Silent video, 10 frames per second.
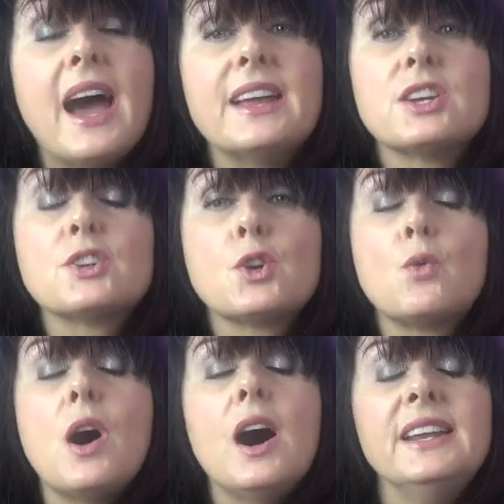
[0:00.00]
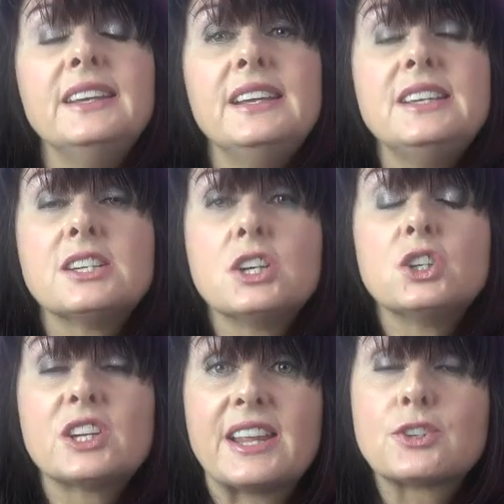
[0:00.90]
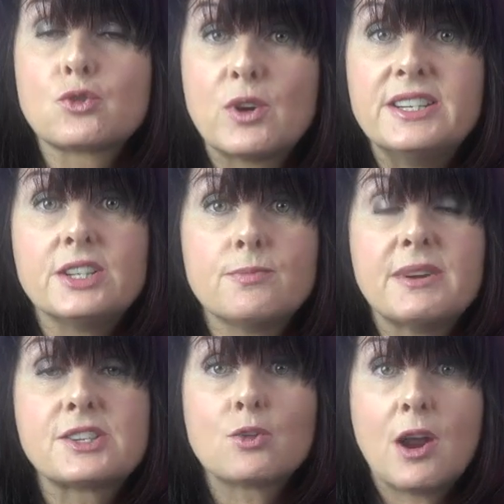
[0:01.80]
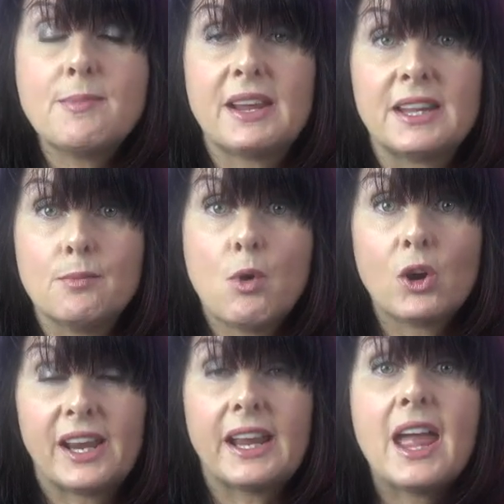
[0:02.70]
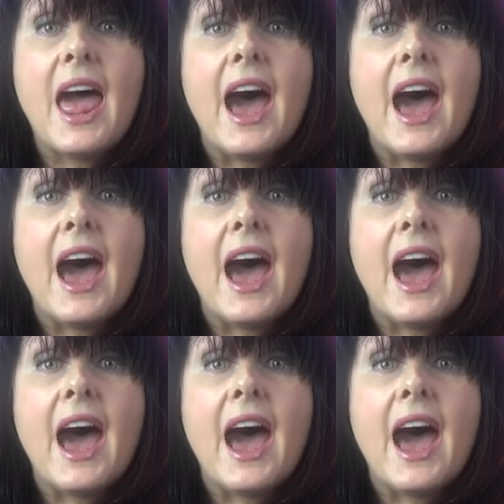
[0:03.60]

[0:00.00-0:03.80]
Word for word: And so I need to get straight into my scribing in the morning.